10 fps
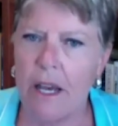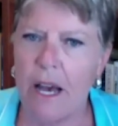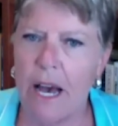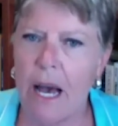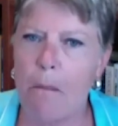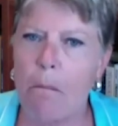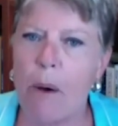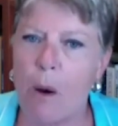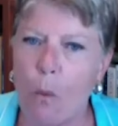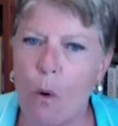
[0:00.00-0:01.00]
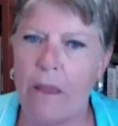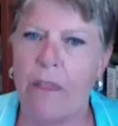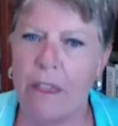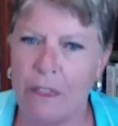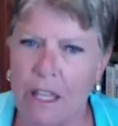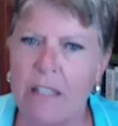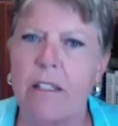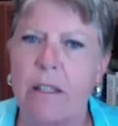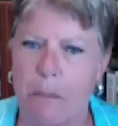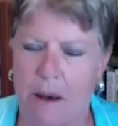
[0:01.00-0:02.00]
Uh, but this
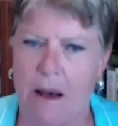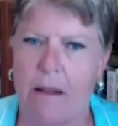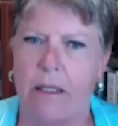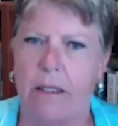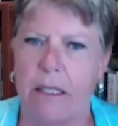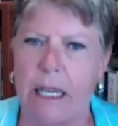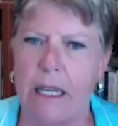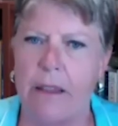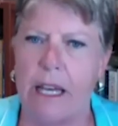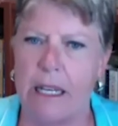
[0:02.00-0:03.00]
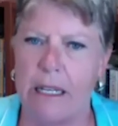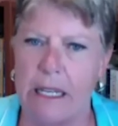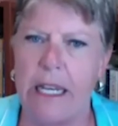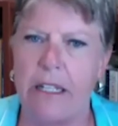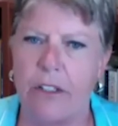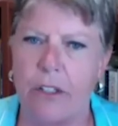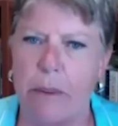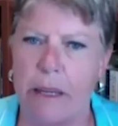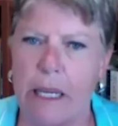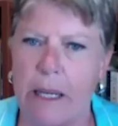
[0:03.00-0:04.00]
is a policy that needs to
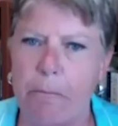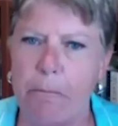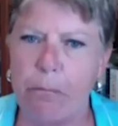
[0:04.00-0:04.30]
be